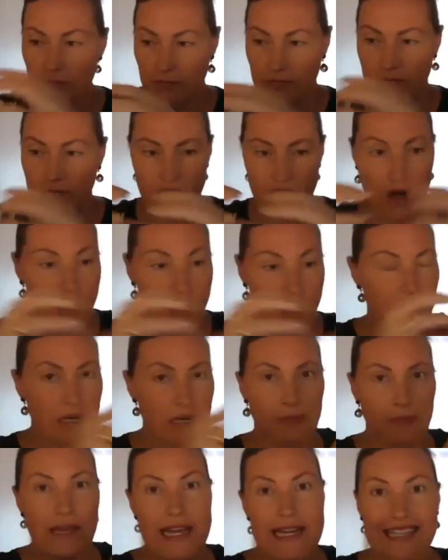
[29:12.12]
5-minute
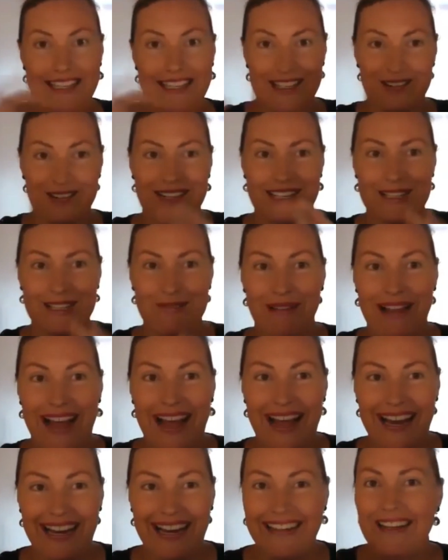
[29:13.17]
pieces to
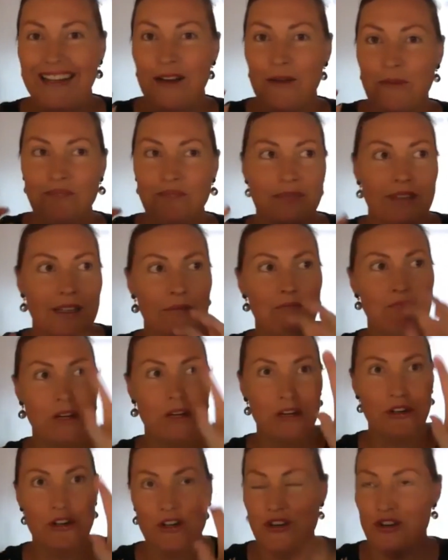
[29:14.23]
explain:
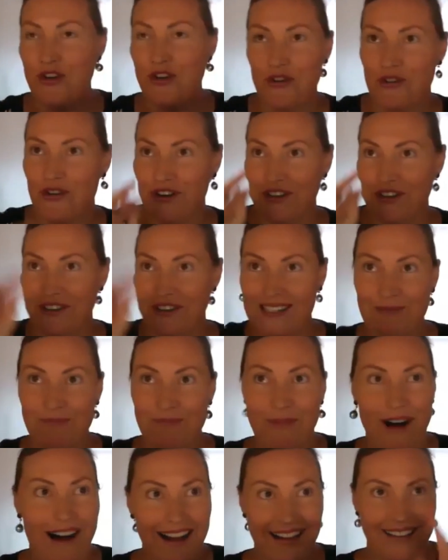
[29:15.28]
mirror neurons,
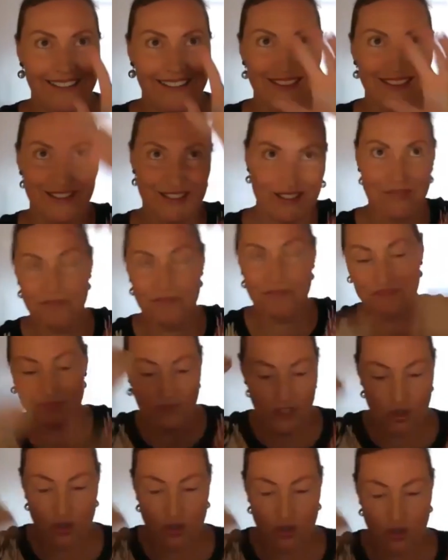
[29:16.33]
smiles,
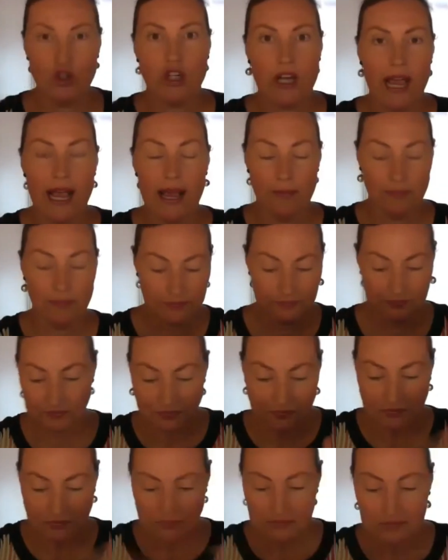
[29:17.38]
Duchenne,
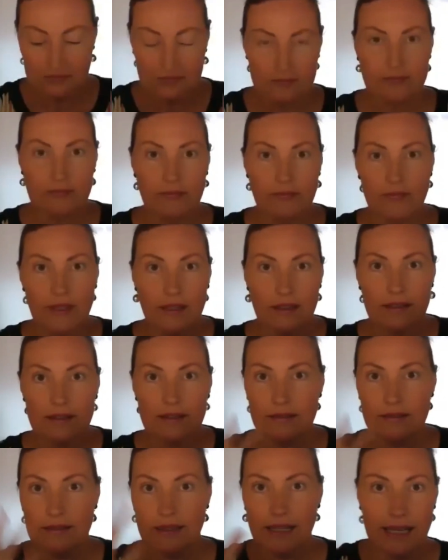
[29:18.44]

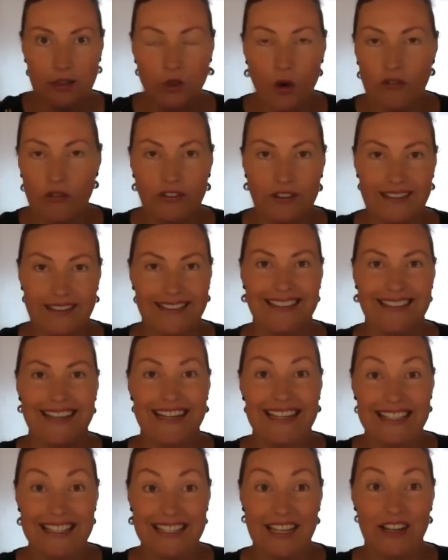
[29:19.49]
endorphins,
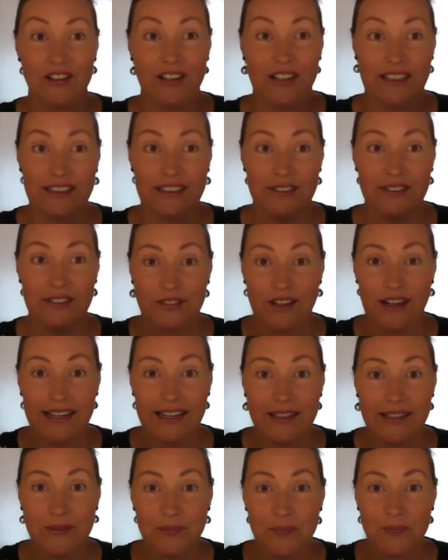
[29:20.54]
etc.
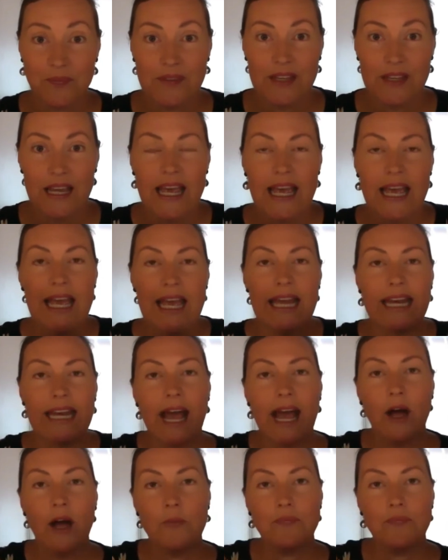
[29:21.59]
Right?
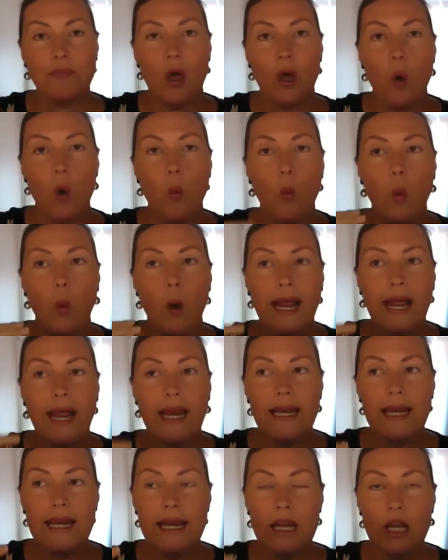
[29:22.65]
Now,
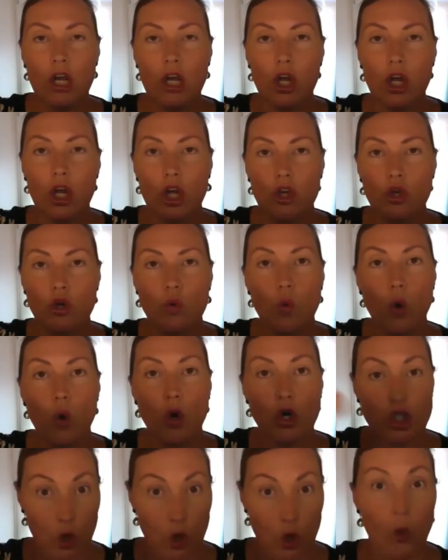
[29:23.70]
when you watch
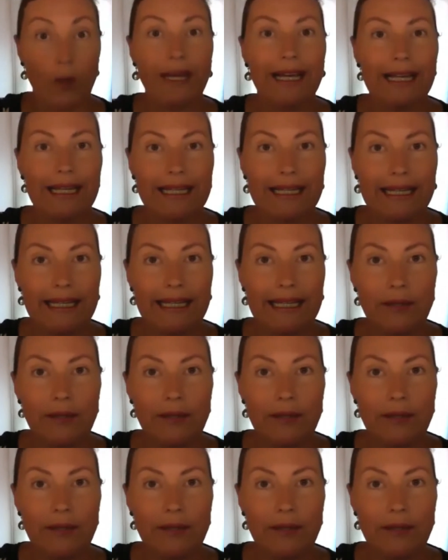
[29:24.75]
it quickly,